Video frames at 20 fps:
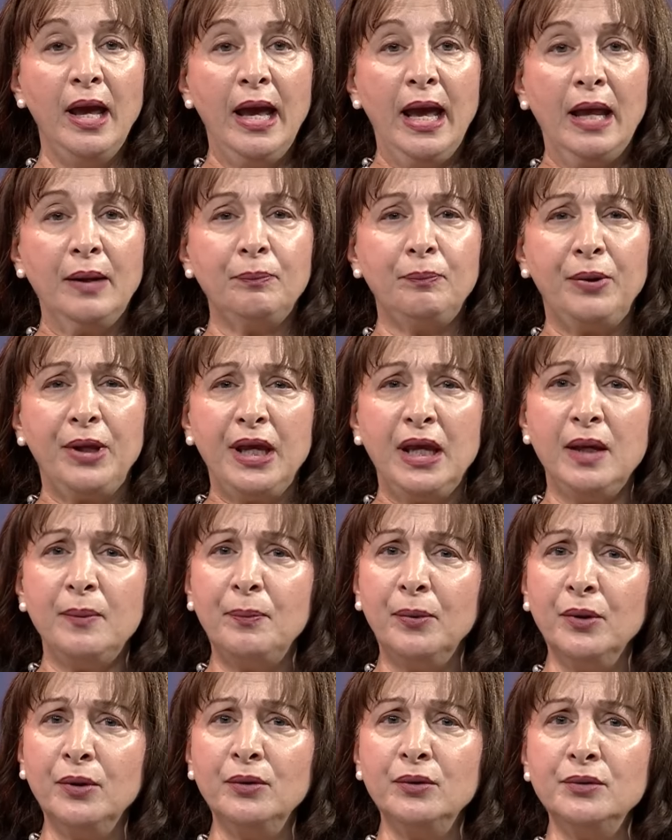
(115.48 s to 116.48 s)
And
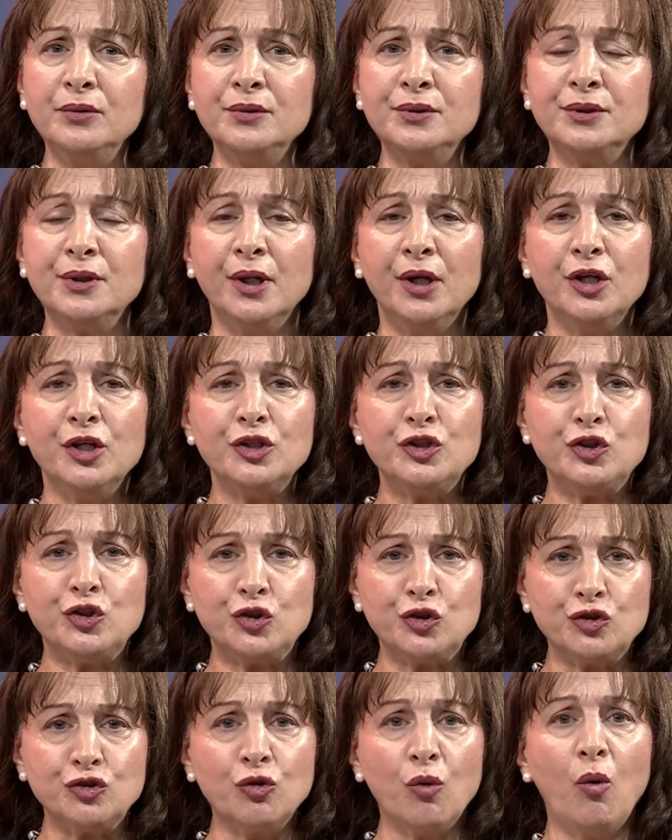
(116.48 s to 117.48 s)
people's
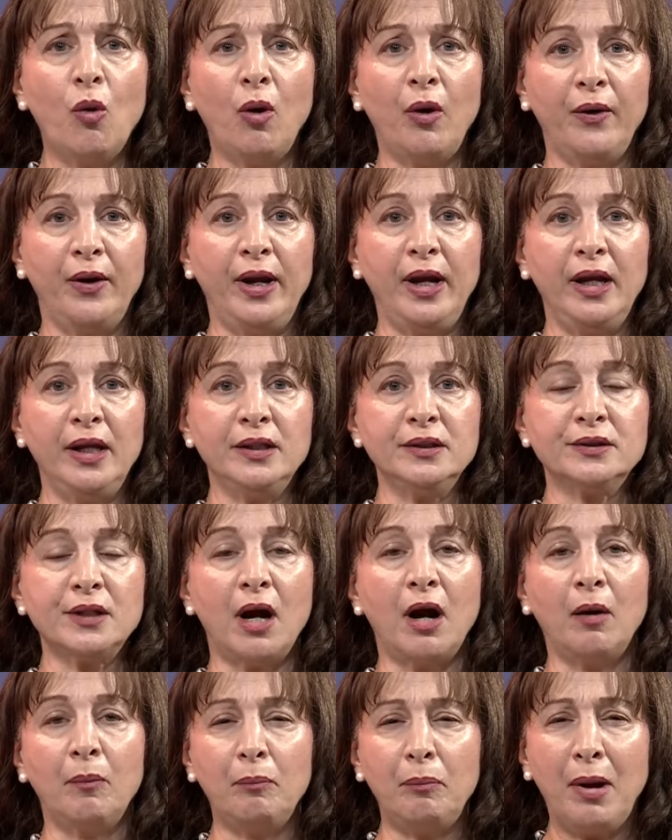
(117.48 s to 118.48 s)
stories
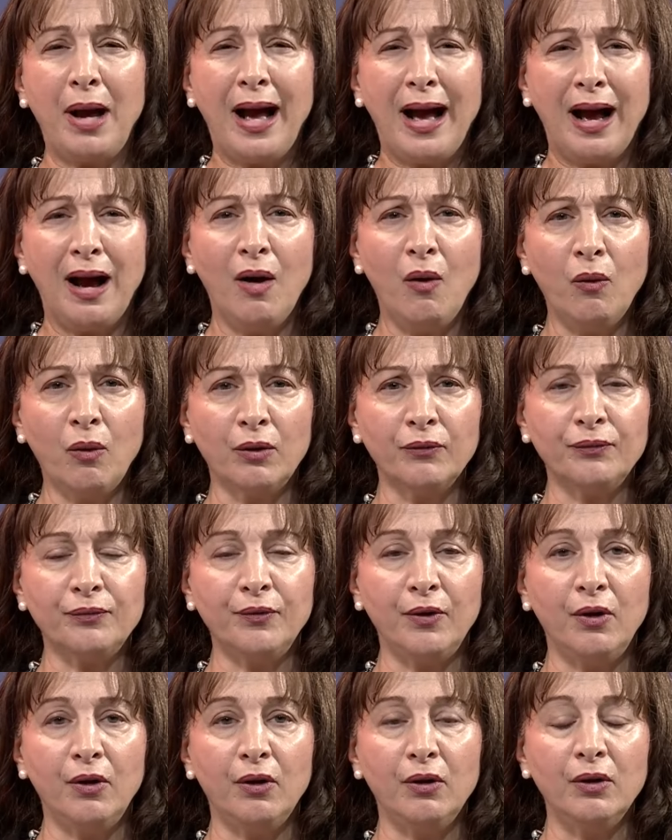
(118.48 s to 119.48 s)
are
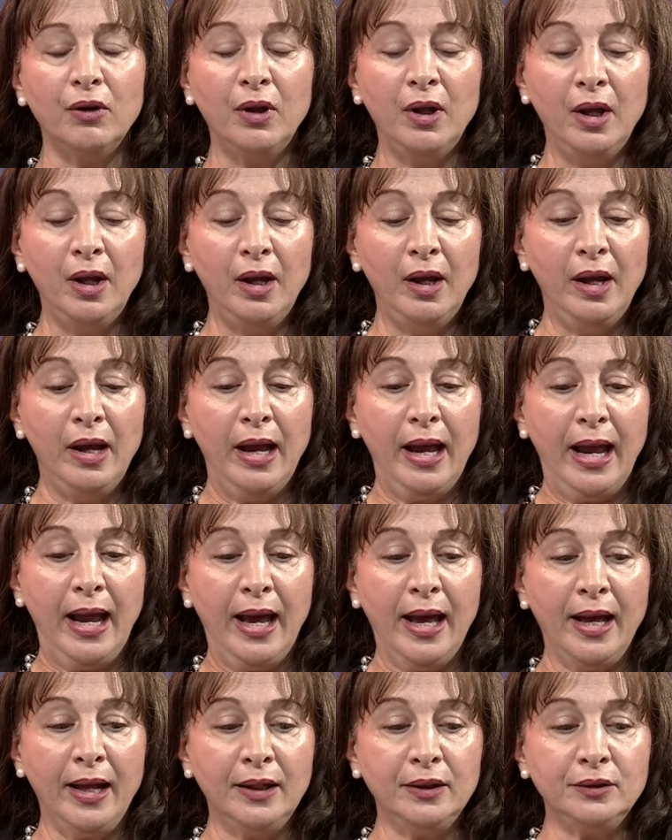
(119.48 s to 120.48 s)
powerful.
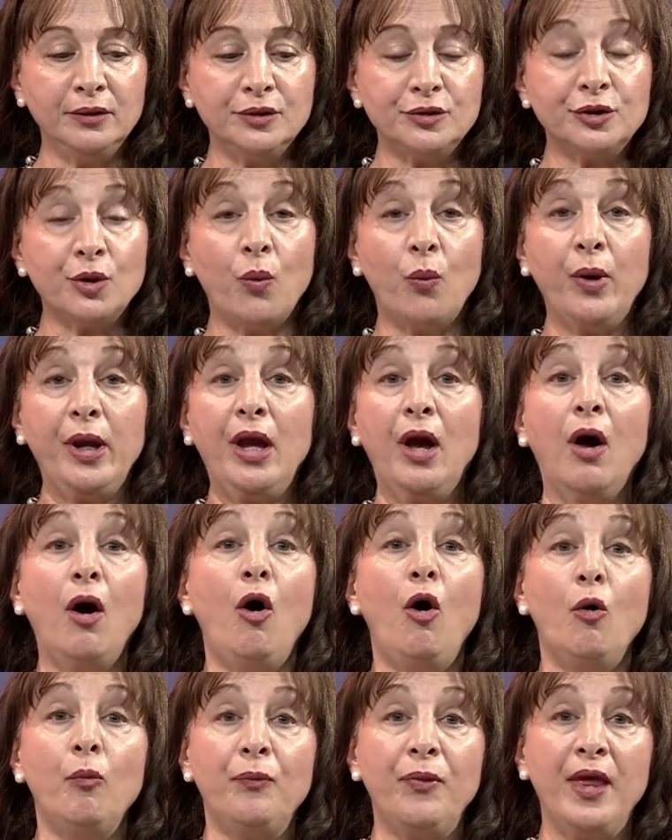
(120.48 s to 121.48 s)
And so we
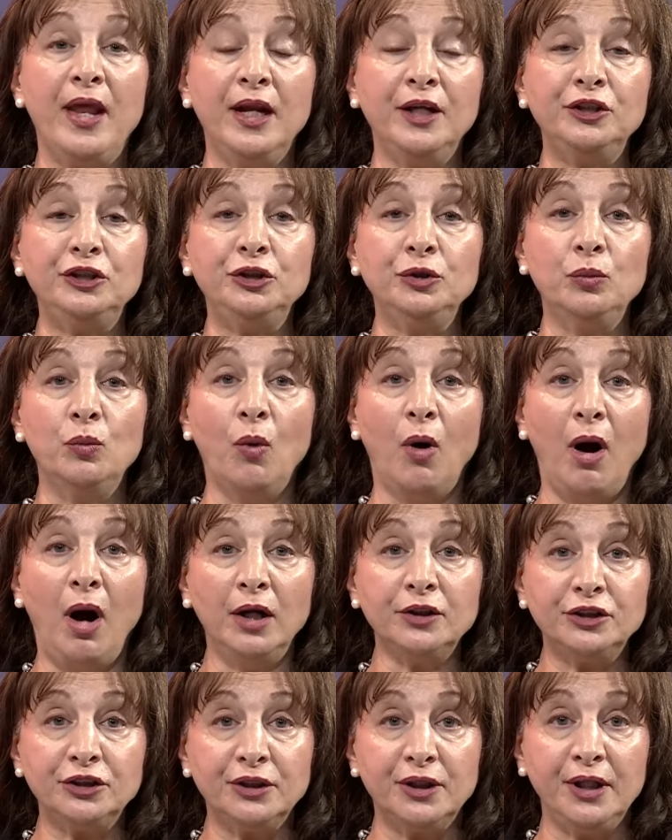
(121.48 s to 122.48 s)
hope that as you
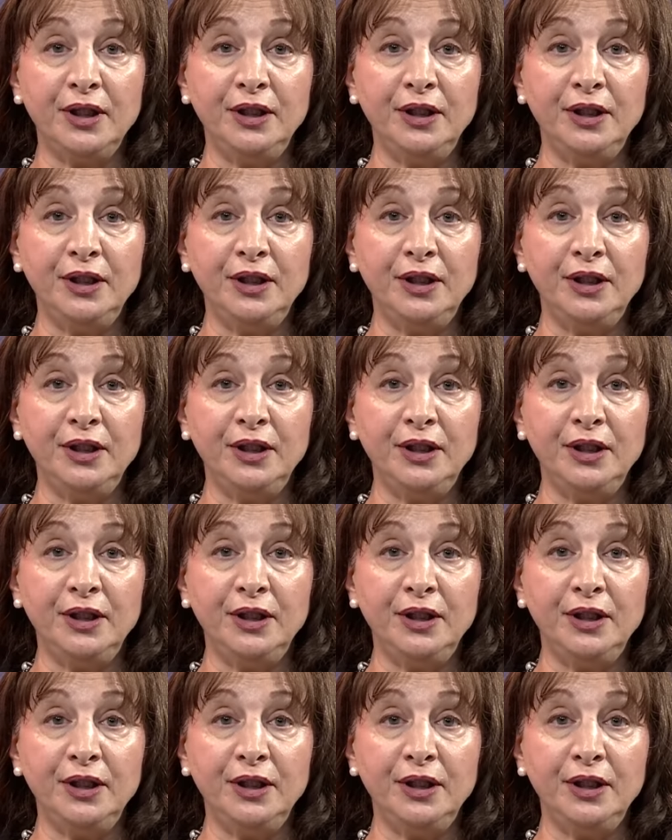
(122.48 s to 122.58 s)
watch